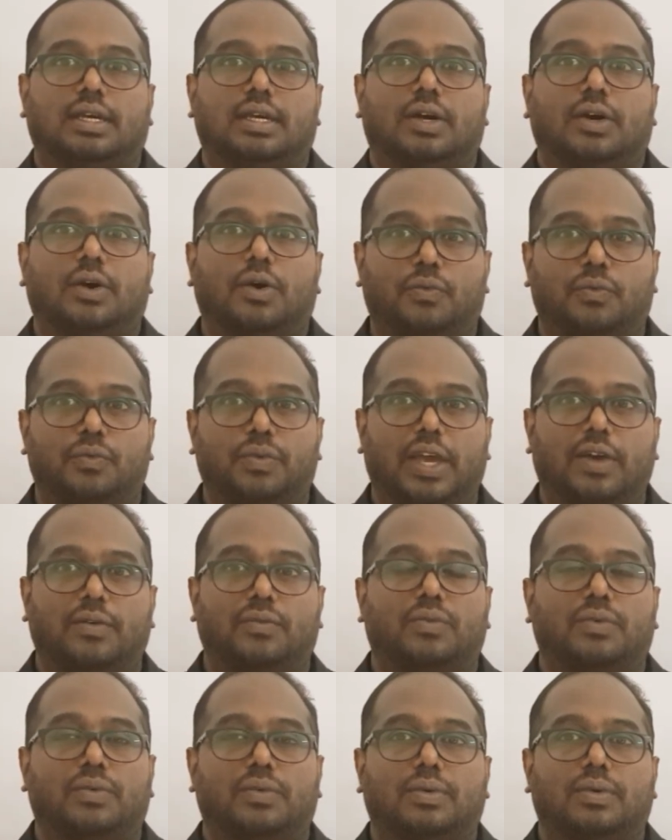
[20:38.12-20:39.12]
of
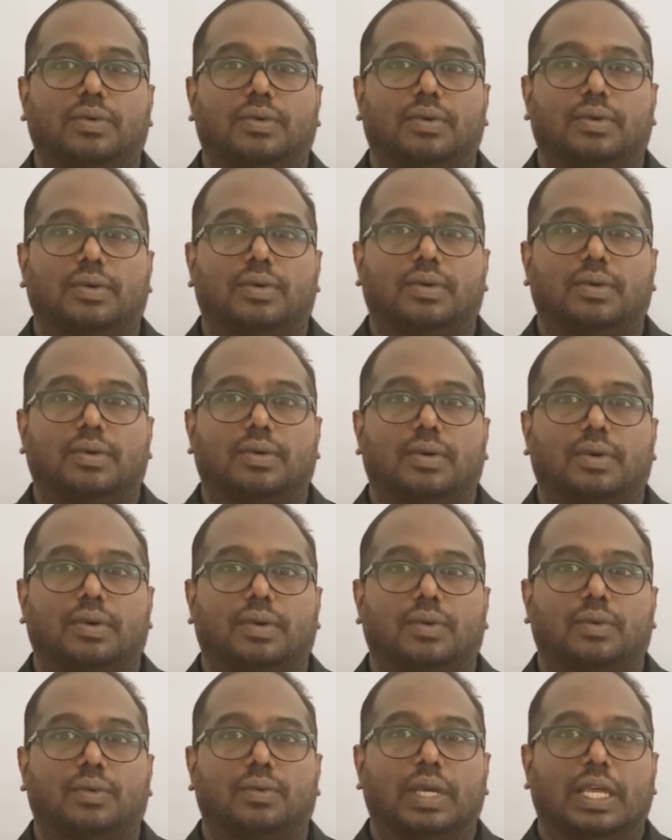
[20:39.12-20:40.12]
wave,
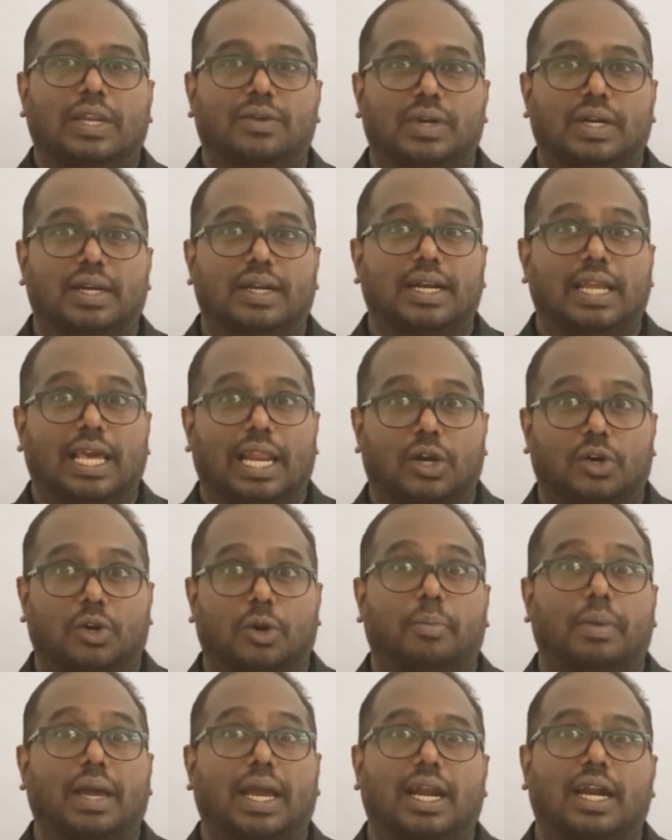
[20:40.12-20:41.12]
invented
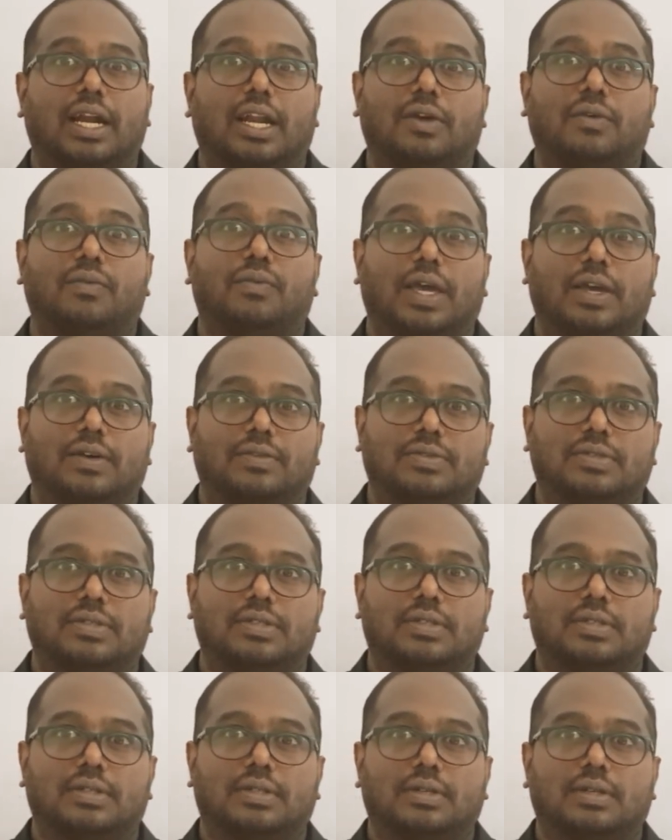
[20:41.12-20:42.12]
electromagnetic waves,
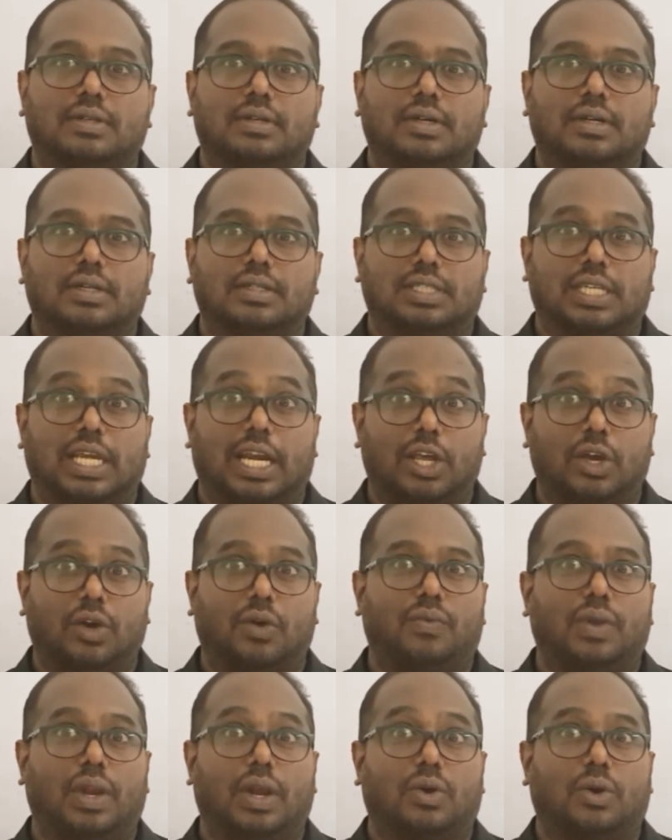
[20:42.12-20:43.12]
study of
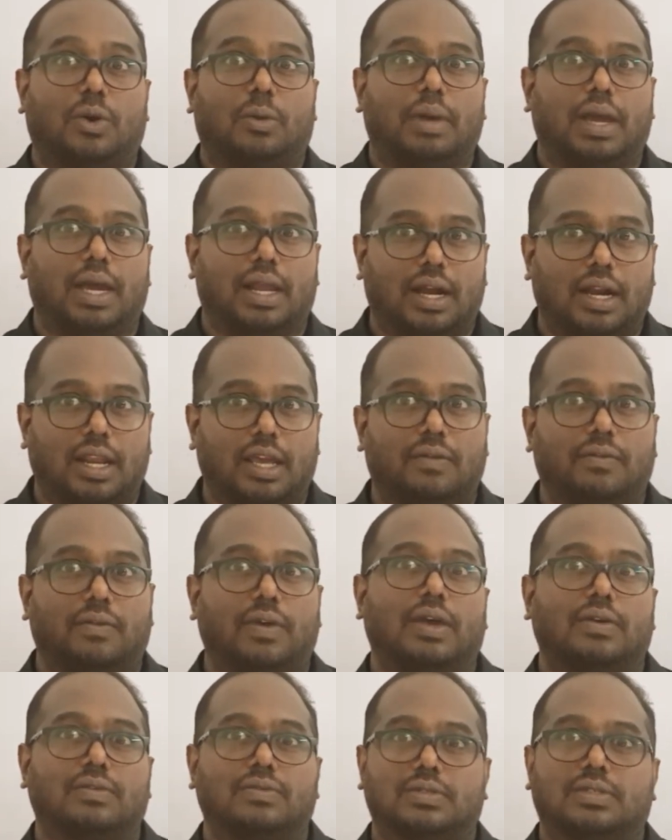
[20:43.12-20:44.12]
electromagnetic
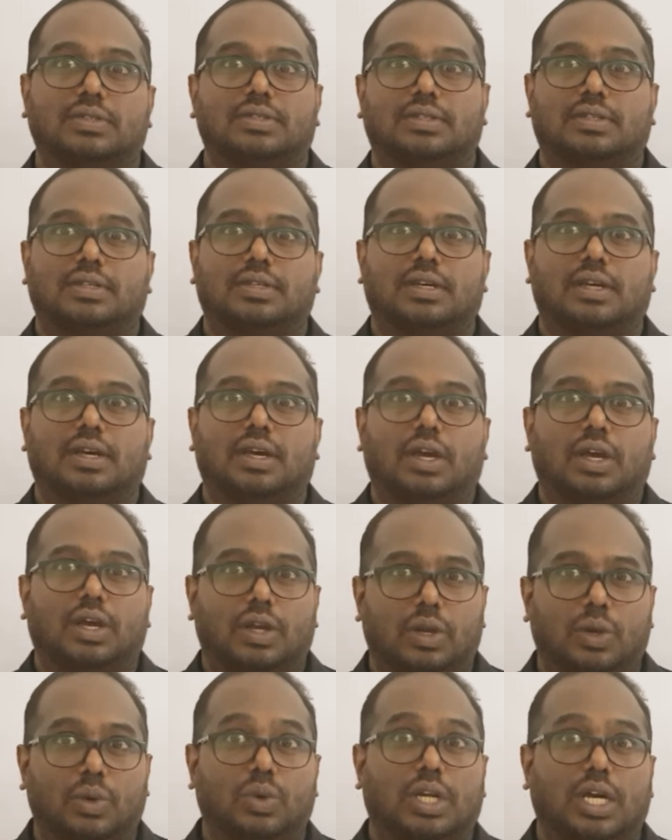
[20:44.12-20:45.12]
waves,
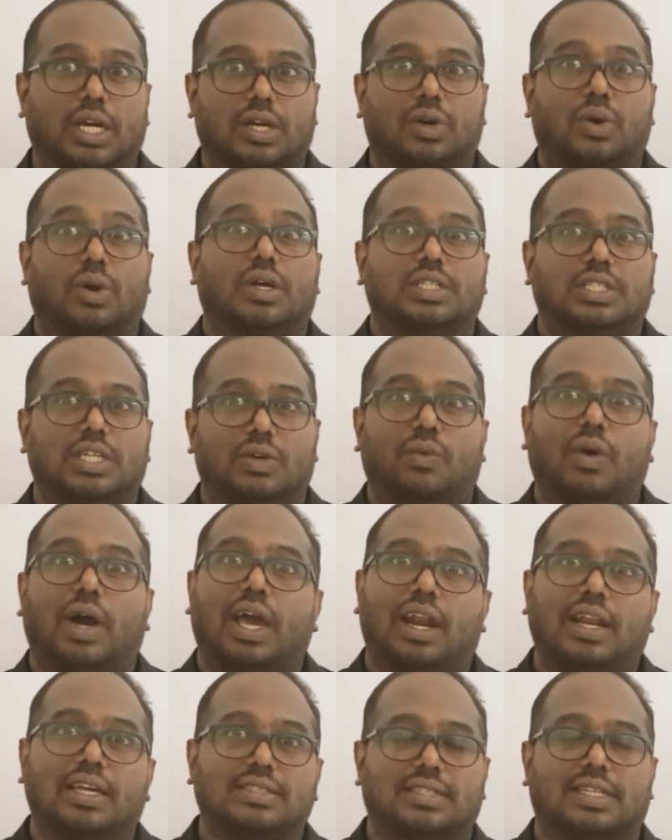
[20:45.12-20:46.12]
new technology,
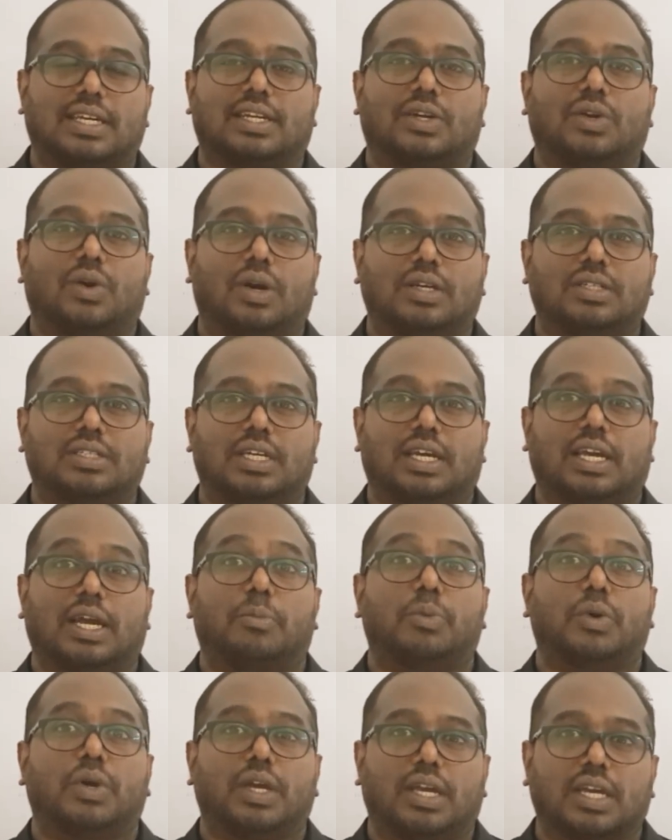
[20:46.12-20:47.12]
wireless technology,
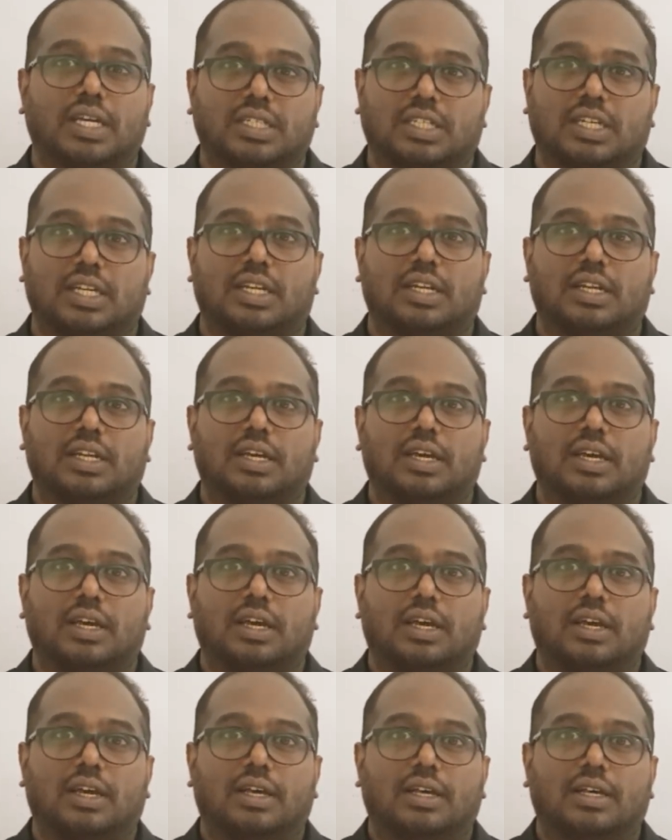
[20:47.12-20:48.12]
communication.
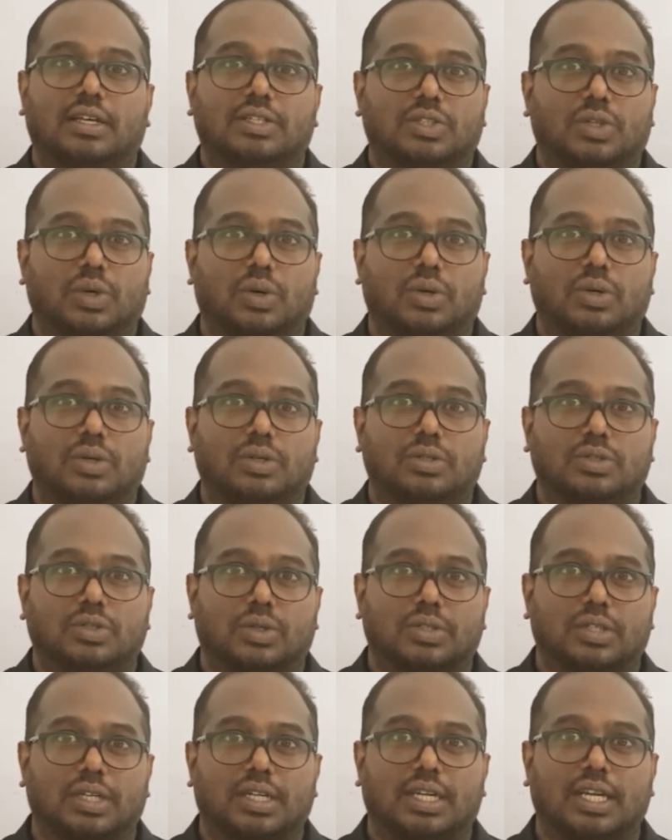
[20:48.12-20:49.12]
So
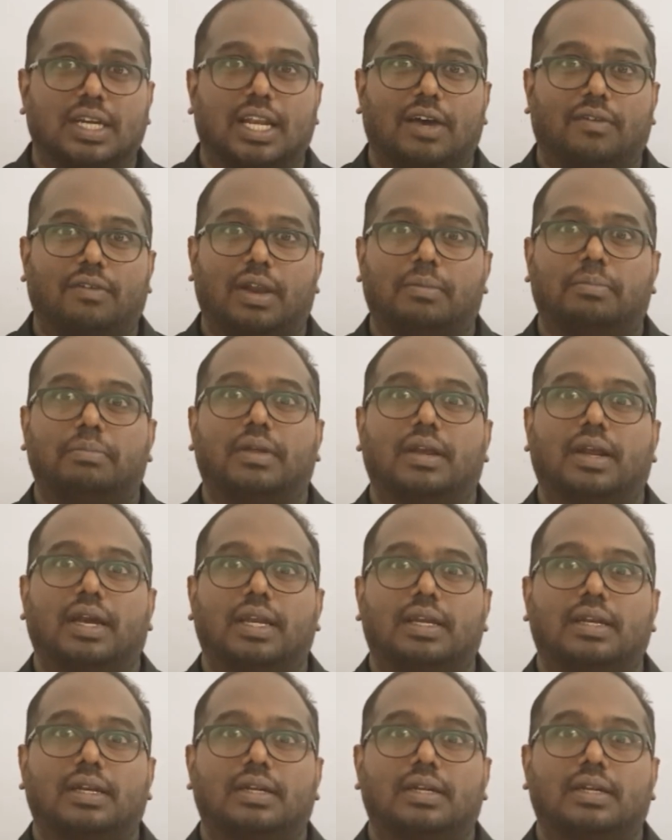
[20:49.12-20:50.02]
society developed, right?